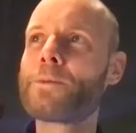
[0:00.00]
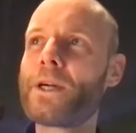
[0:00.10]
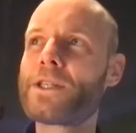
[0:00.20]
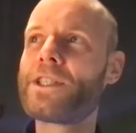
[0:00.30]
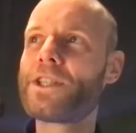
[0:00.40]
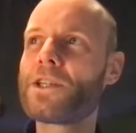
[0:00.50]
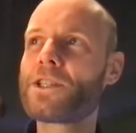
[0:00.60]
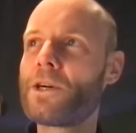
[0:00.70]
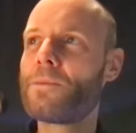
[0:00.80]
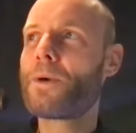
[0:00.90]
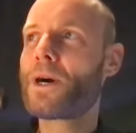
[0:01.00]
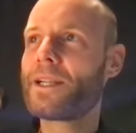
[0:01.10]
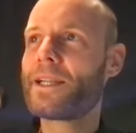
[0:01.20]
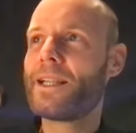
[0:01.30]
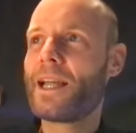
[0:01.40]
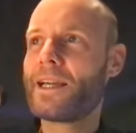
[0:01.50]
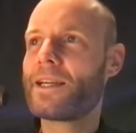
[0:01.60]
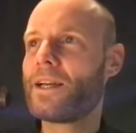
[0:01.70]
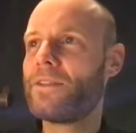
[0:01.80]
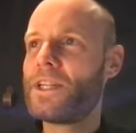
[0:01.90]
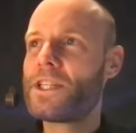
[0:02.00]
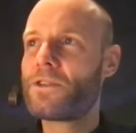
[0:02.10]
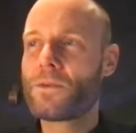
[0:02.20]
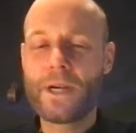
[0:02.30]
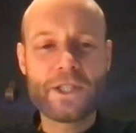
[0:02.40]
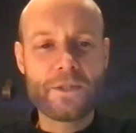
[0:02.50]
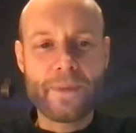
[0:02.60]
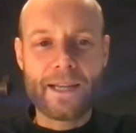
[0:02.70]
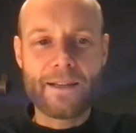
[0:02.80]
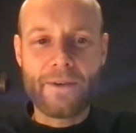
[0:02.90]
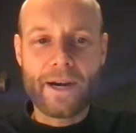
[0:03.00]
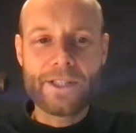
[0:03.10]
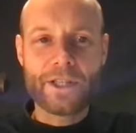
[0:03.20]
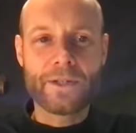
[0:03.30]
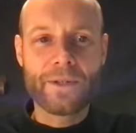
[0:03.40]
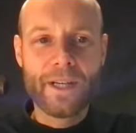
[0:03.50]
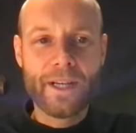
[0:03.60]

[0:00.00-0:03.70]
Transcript: because it's also partly like a digital resume, right? So